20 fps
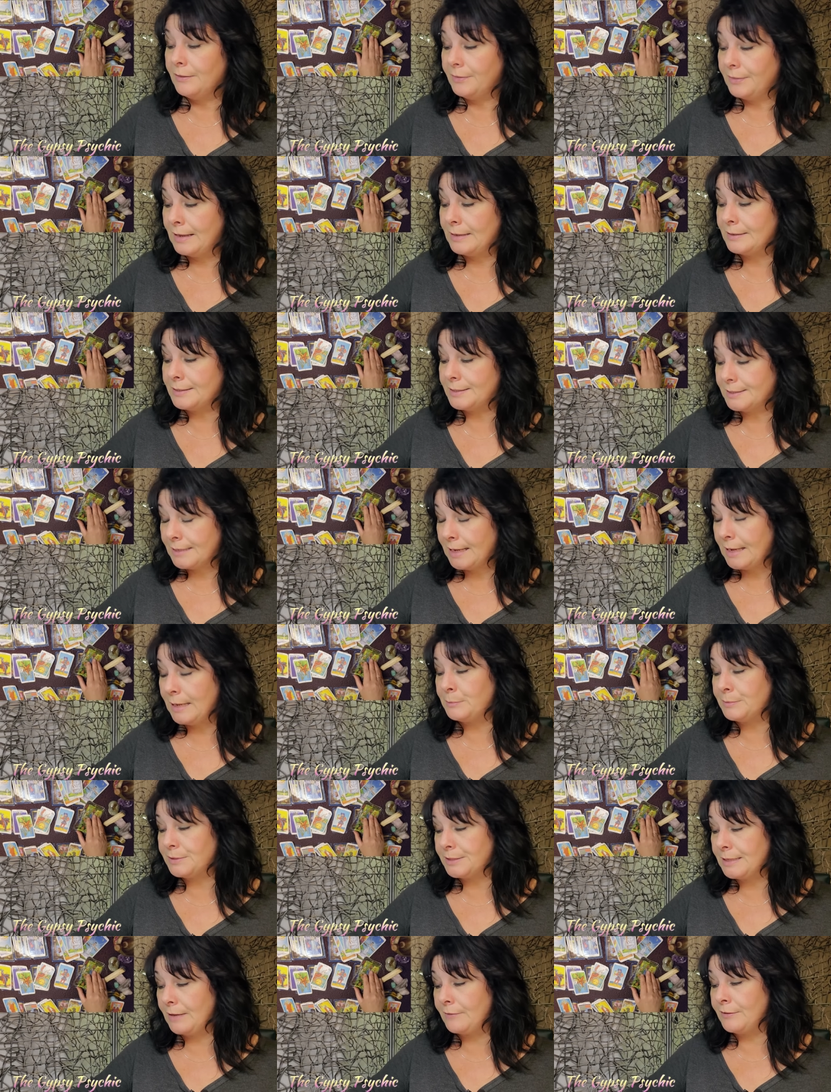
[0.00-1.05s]
That
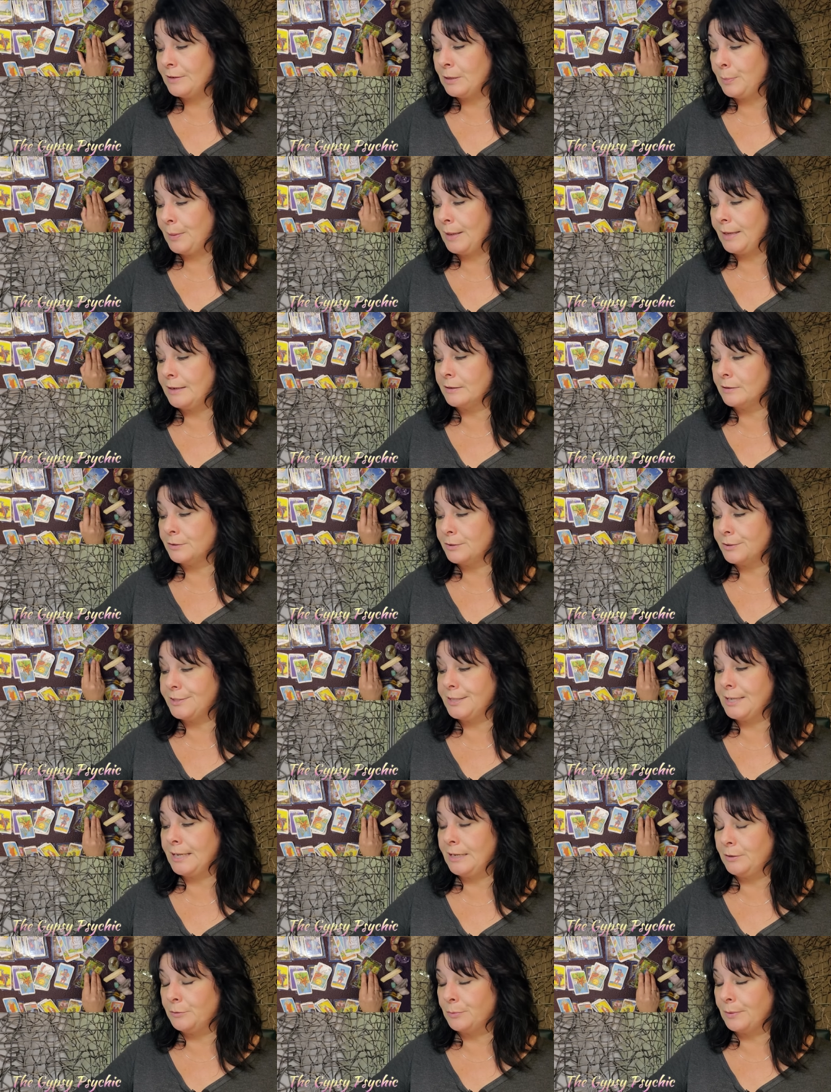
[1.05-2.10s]
same Seven of Pentacles
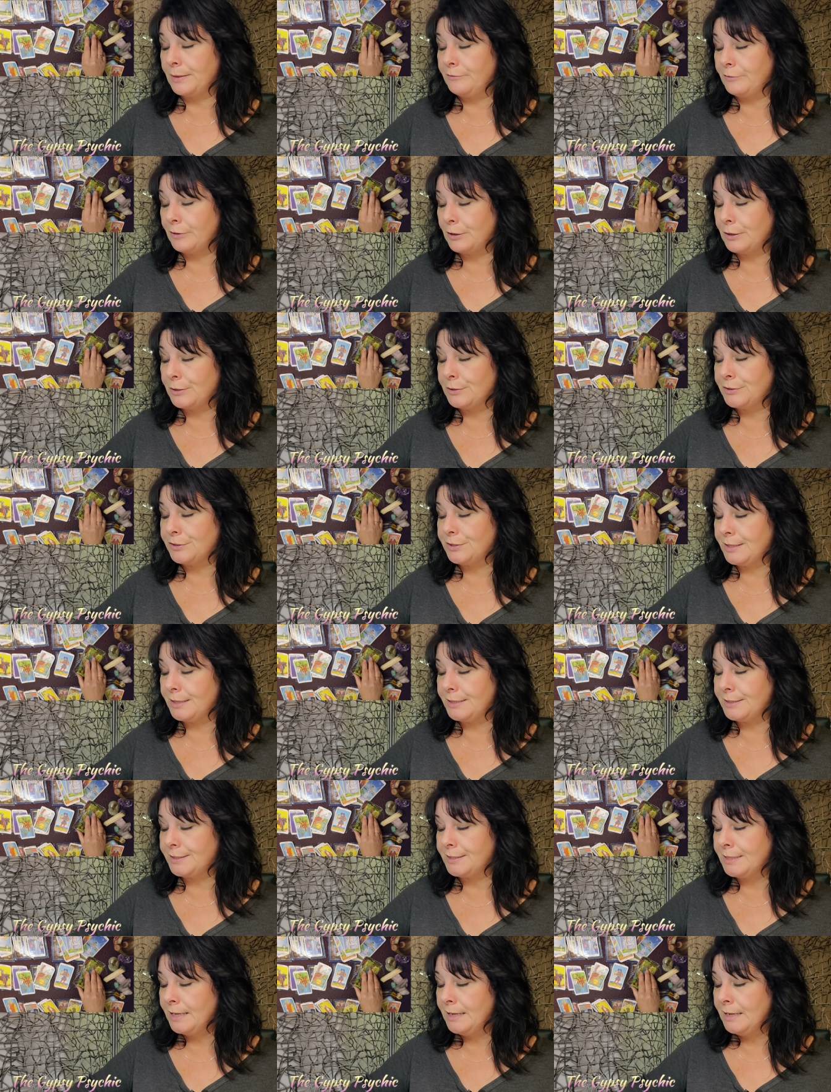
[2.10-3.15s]
in reverse,
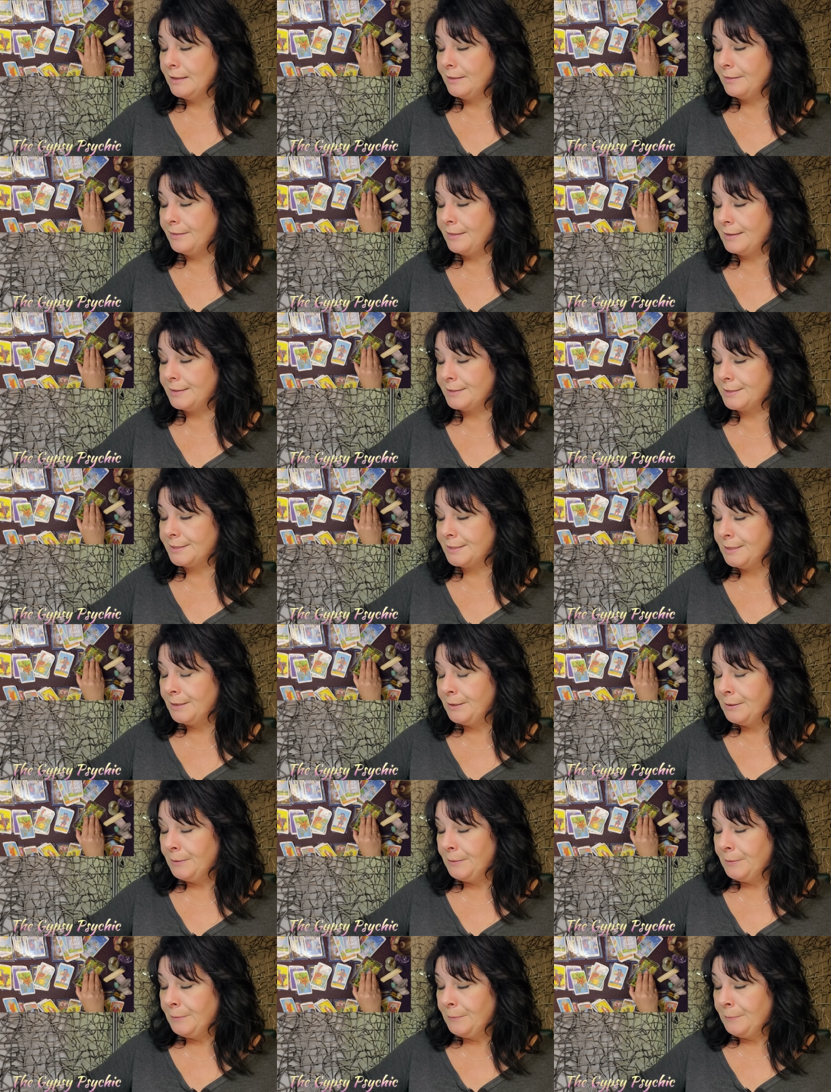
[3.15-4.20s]
this, this
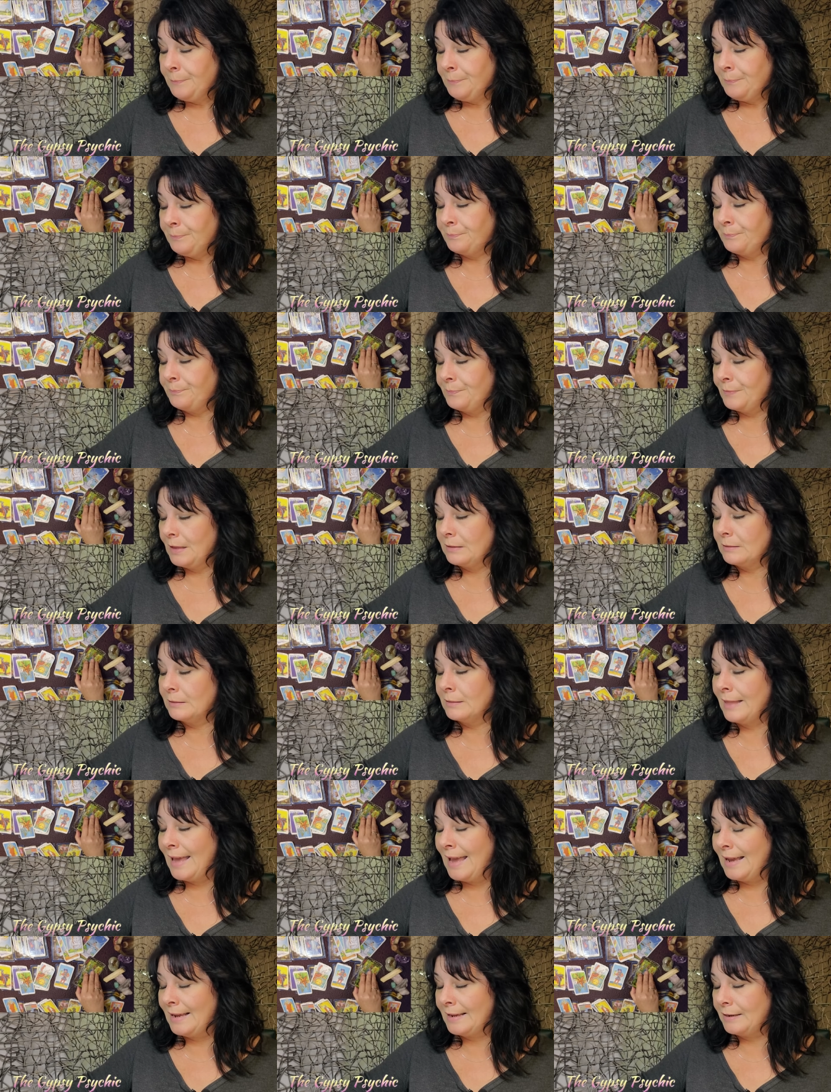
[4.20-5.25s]

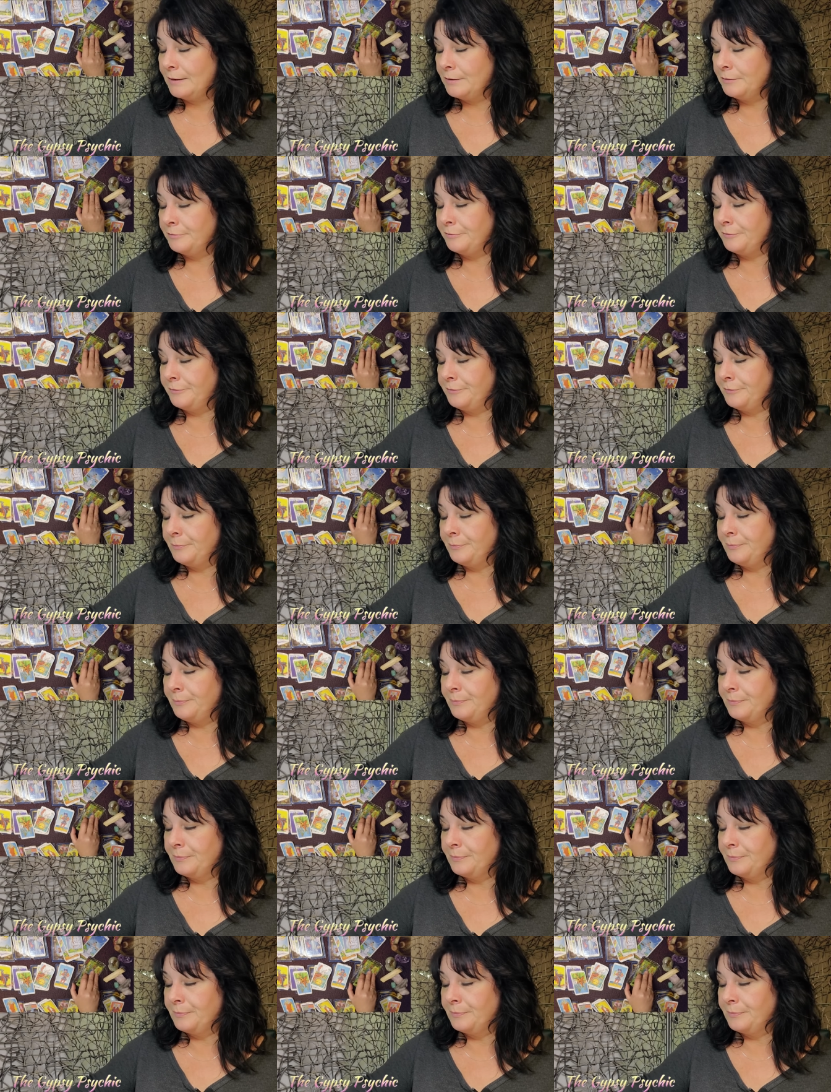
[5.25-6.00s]
lack of